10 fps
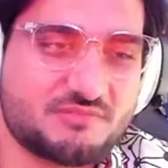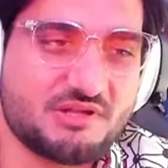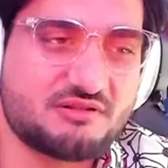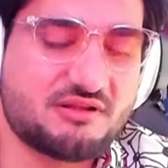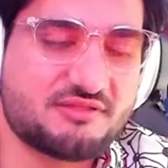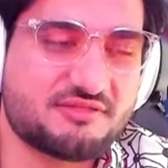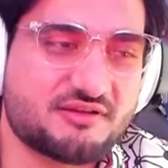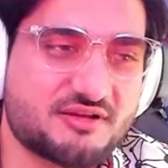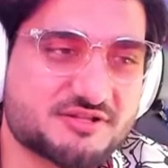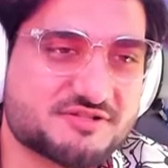
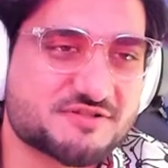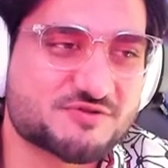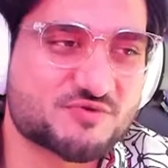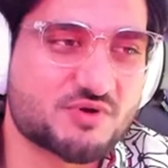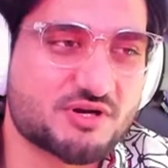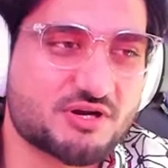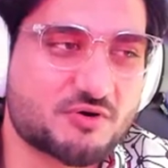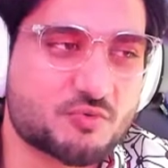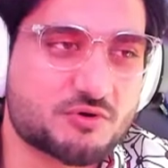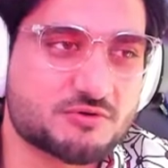Nothing is destroying
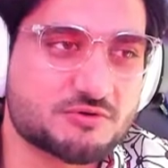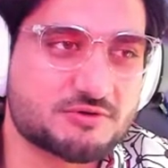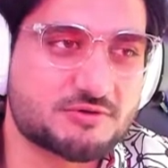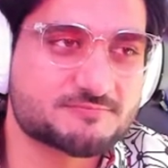our world.